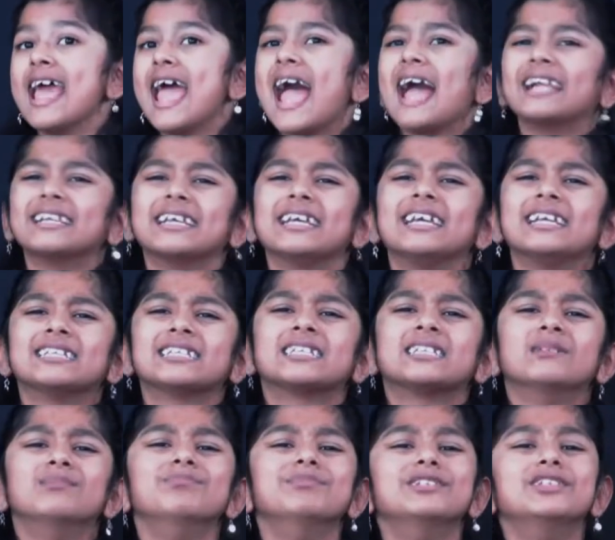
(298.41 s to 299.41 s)
and eat
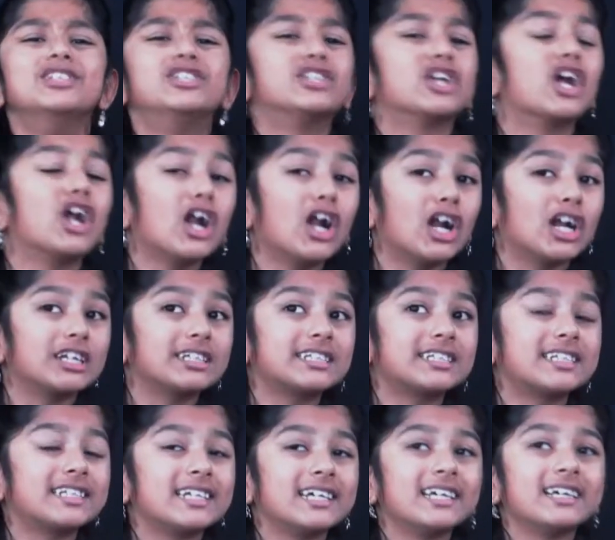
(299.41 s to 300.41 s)
some
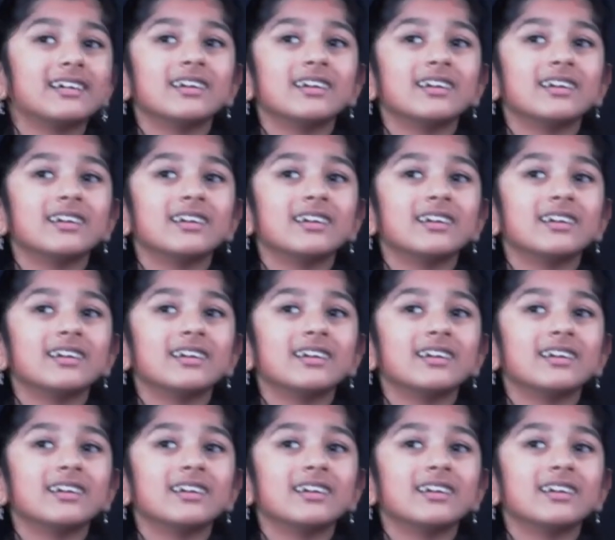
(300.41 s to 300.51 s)
dirt.